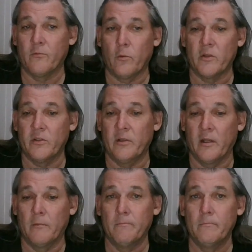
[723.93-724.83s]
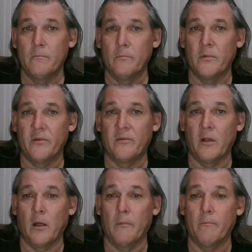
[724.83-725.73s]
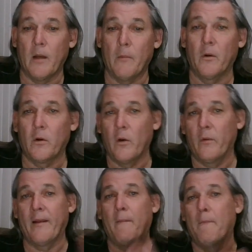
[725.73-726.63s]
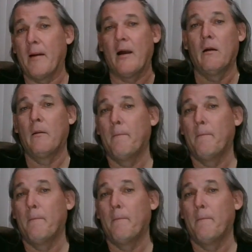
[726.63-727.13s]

for what you did. But I'm going now. Bye.